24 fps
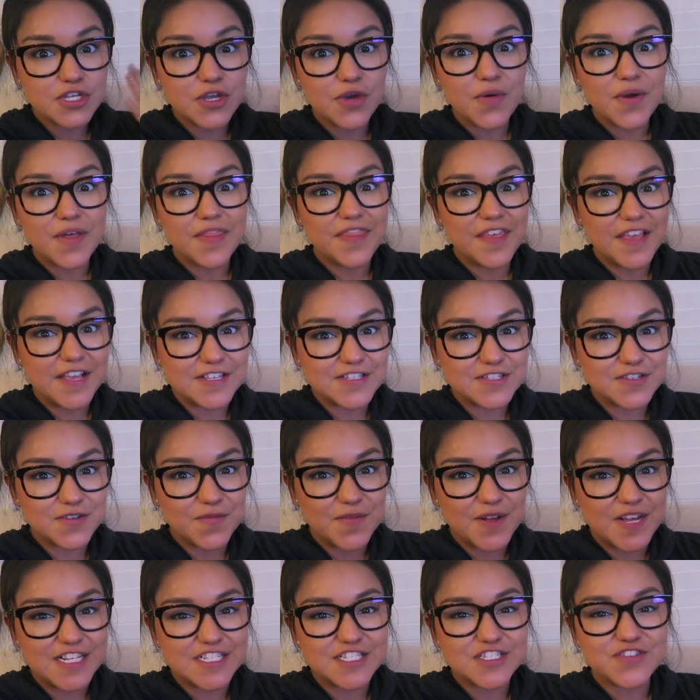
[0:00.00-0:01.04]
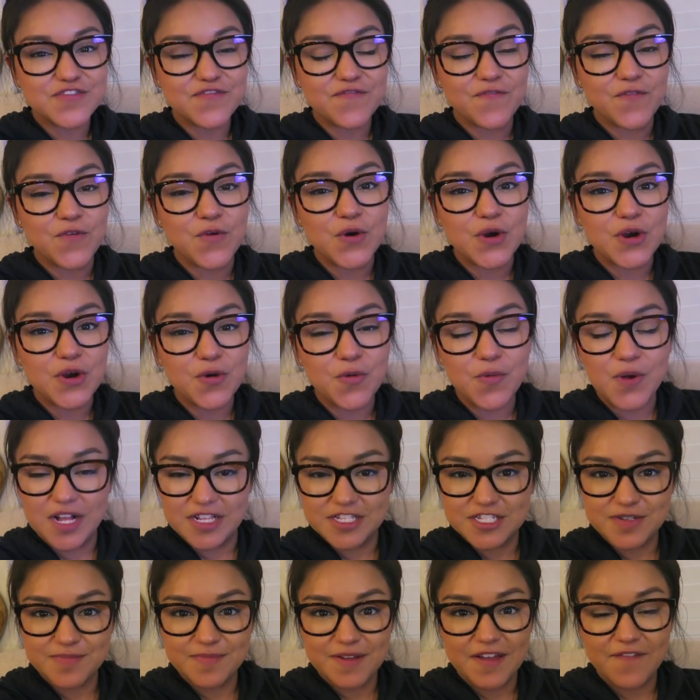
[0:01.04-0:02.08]
So thanks so much for
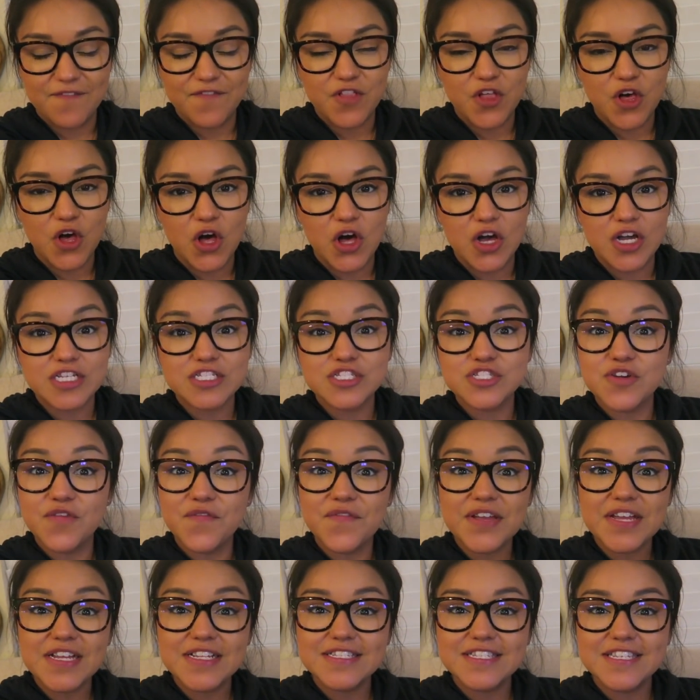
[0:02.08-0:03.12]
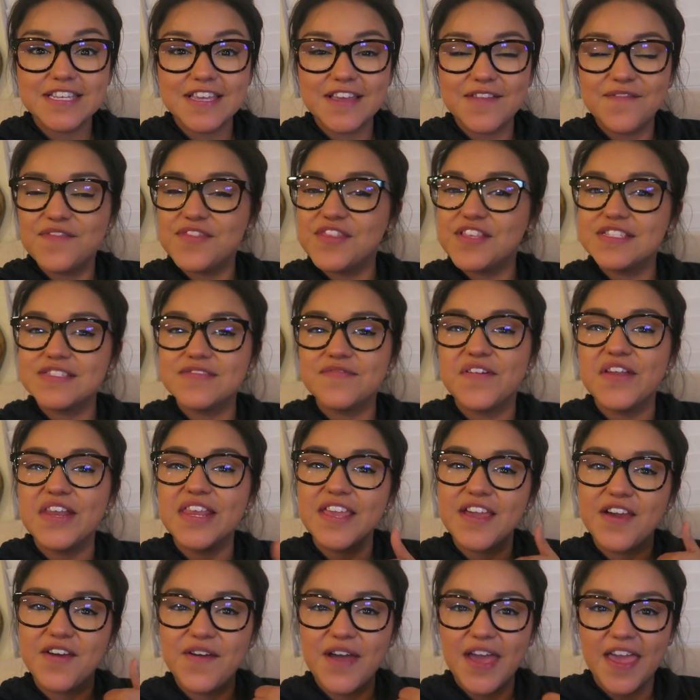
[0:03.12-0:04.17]
watching my vlogs. Don't forget to give this
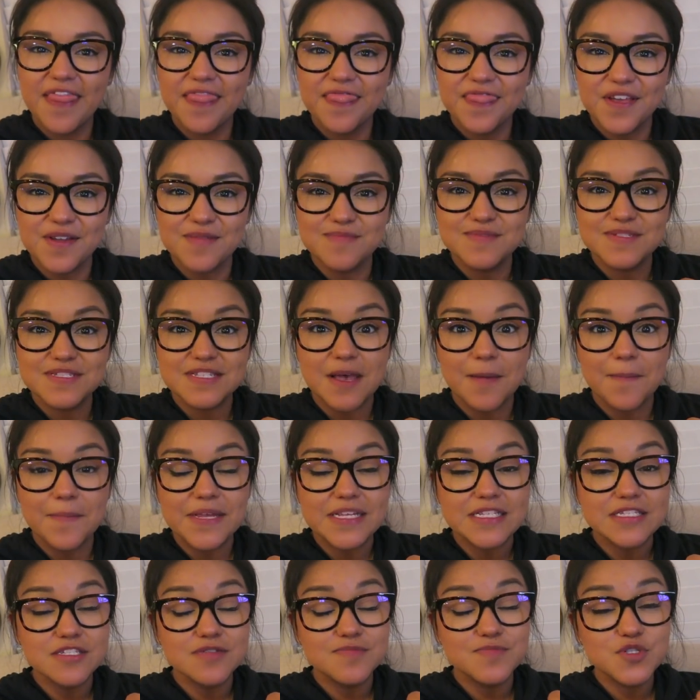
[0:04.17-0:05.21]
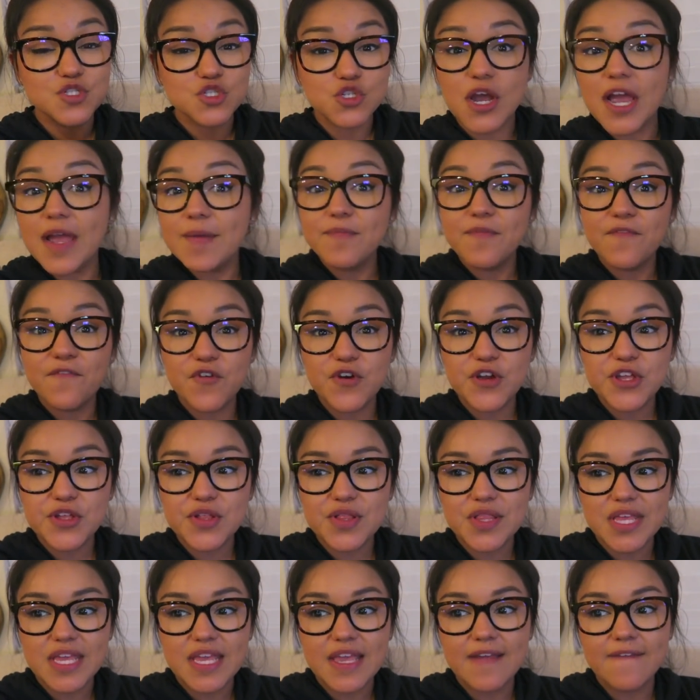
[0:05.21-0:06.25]
video a thumbs up and subscribe before
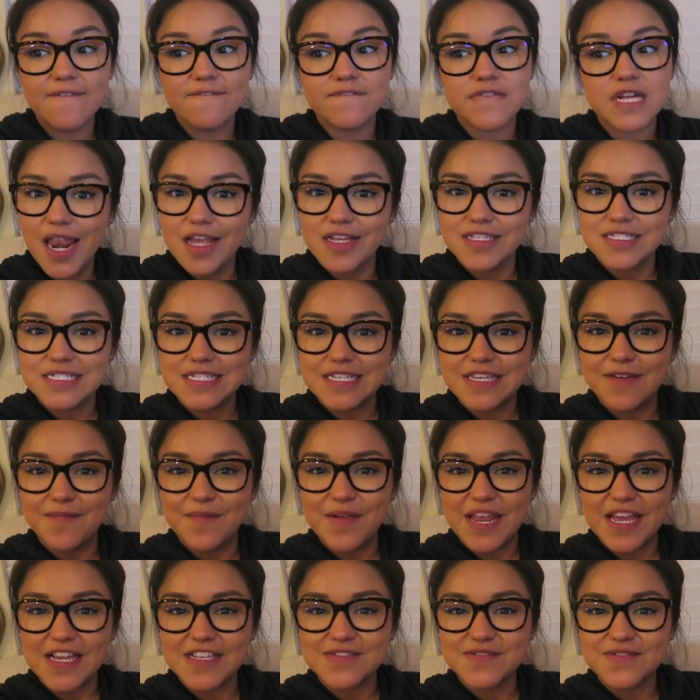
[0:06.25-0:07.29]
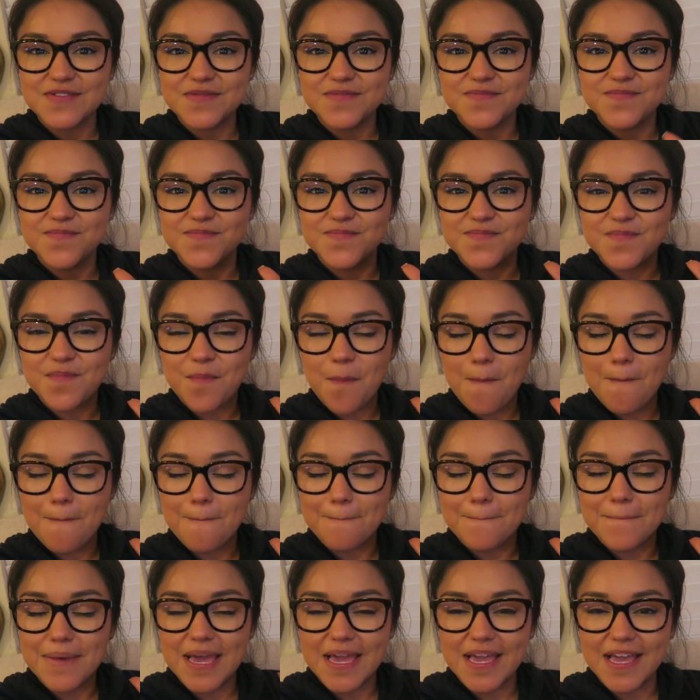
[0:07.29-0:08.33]
you leave. And I'll see you in my next one.
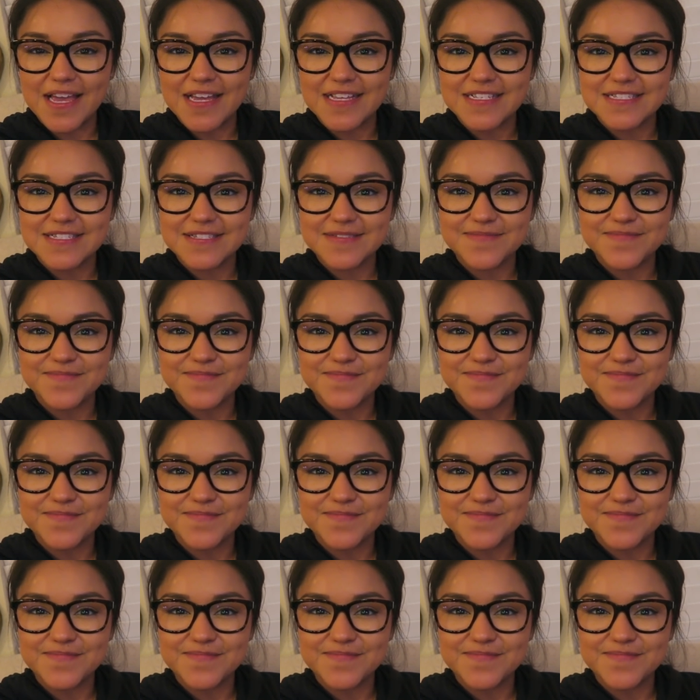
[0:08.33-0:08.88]
Bye, guys.